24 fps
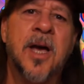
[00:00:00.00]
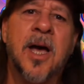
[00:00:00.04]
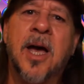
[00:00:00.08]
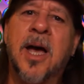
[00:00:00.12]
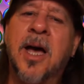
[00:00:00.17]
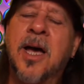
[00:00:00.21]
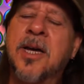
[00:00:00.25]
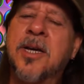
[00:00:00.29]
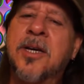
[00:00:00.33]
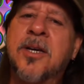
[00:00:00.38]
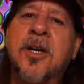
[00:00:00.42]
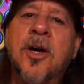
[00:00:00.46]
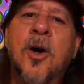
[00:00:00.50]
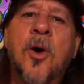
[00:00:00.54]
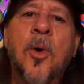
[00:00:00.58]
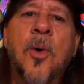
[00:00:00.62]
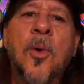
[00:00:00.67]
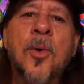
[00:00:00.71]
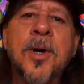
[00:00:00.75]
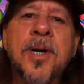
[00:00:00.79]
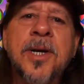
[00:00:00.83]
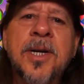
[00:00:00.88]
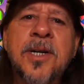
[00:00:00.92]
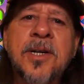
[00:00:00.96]
I
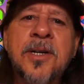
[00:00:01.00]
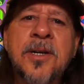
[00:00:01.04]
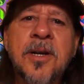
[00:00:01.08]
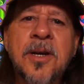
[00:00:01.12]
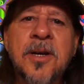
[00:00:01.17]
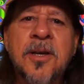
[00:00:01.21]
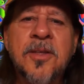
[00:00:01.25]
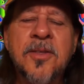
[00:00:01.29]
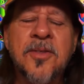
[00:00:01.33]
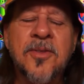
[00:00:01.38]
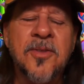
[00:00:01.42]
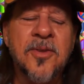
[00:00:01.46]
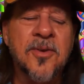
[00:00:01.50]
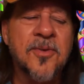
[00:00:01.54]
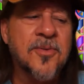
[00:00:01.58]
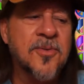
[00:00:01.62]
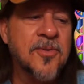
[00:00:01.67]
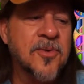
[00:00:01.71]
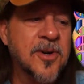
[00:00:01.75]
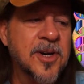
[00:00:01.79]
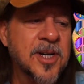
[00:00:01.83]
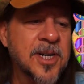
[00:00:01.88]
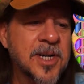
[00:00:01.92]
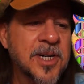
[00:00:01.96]
coined the
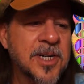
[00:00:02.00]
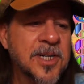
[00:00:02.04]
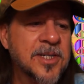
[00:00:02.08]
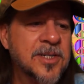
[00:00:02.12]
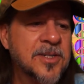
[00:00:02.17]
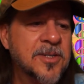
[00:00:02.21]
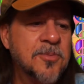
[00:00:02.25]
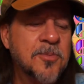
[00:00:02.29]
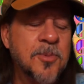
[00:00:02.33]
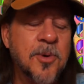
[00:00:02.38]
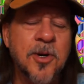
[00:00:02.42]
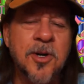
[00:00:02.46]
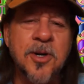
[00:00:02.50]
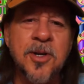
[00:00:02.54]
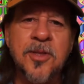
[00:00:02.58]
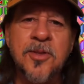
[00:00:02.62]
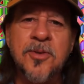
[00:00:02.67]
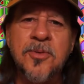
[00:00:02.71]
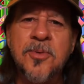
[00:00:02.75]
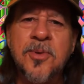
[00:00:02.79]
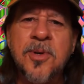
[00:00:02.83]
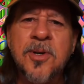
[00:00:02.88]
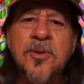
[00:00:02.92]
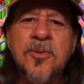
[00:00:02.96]
phrase probably
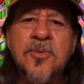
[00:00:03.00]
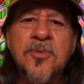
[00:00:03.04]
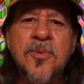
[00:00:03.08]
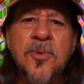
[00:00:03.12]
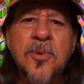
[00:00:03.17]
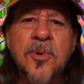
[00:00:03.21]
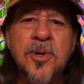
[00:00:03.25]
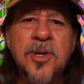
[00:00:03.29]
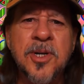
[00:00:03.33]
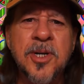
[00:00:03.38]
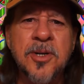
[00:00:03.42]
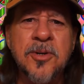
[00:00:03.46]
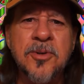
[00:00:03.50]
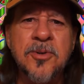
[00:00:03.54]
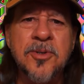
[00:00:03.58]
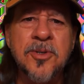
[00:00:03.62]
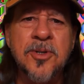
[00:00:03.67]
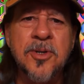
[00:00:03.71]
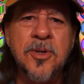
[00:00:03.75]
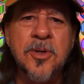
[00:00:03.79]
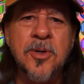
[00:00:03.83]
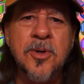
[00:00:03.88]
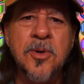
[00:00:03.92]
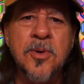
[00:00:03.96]
3 or 4 years
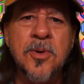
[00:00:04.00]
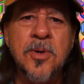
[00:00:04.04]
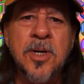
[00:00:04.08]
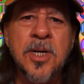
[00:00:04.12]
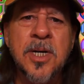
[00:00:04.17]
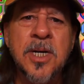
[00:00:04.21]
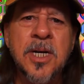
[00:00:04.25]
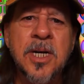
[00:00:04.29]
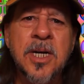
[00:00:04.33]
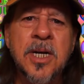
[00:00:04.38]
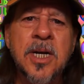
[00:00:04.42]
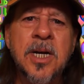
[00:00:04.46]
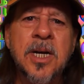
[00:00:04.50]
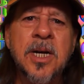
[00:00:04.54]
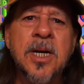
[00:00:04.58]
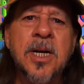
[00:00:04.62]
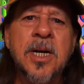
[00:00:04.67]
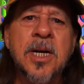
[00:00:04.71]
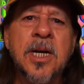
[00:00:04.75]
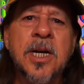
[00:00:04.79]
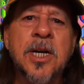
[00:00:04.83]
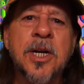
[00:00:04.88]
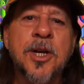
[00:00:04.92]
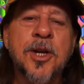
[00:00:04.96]
ago.
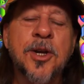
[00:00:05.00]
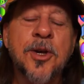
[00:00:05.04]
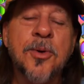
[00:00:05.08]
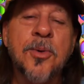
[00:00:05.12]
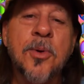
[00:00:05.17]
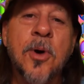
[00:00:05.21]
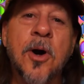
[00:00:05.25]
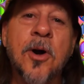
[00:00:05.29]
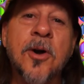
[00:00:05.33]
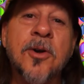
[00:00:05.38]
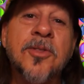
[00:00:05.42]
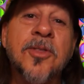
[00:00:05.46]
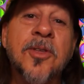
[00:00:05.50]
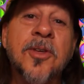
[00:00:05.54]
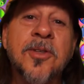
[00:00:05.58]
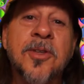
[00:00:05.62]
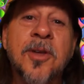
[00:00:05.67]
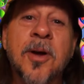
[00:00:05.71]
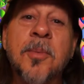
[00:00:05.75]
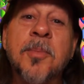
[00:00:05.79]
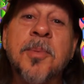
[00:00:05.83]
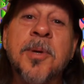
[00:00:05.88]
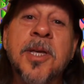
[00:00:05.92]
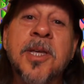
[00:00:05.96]
You are the
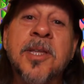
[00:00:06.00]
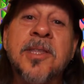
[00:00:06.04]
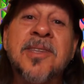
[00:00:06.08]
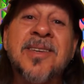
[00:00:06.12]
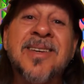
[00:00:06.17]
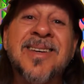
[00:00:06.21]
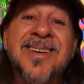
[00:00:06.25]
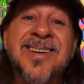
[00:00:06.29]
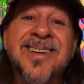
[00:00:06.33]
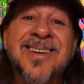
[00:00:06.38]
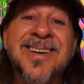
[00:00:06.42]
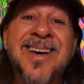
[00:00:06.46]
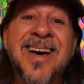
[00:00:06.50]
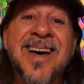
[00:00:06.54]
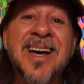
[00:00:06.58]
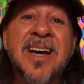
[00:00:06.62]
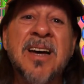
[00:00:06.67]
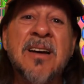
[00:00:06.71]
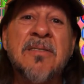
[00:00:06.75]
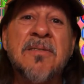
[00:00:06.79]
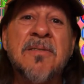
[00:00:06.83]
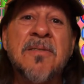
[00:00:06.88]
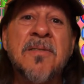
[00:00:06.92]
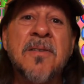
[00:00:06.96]

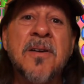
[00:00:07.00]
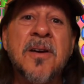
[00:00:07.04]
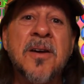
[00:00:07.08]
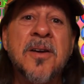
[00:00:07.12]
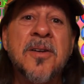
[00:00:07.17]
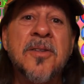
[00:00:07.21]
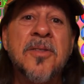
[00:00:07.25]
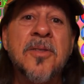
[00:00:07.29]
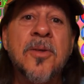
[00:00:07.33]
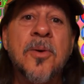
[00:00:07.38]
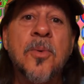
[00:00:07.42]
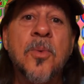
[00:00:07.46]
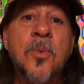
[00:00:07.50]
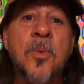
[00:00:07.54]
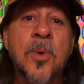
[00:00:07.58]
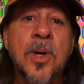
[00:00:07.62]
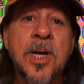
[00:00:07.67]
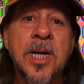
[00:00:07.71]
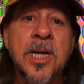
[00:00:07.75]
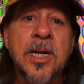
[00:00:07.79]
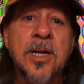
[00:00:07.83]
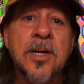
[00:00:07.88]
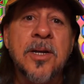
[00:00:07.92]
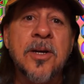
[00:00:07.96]
WTF, the
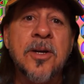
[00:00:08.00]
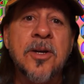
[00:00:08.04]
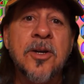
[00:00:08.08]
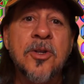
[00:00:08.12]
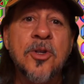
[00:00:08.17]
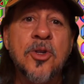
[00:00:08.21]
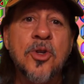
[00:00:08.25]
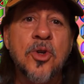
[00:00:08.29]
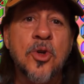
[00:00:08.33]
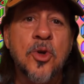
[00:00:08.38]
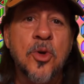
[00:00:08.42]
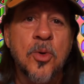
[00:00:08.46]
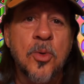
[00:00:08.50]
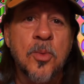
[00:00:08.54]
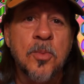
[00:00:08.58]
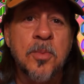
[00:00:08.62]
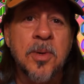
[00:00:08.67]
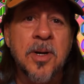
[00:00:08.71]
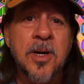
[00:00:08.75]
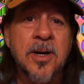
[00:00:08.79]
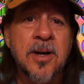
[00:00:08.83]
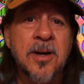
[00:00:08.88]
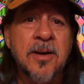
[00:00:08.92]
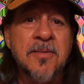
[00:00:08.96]
Weed Tube
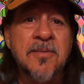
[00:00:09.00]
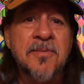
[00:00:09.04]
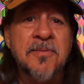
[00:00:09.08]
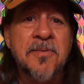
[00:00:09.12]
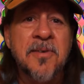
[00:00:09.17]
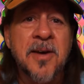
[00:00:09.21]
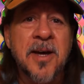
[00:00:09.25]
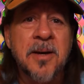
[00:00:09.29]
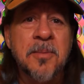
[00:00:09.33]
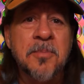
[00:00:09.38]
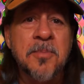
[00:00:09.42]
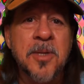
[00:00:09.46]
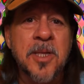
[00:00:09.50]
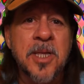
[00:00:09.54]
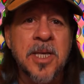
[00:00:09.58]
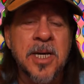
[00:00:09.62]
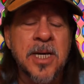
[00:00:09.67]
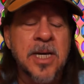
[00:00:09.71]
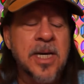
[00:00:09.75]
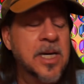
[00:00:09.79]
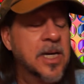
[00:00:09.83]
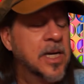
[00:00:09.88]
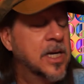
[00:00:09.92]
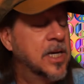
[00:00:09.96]
family.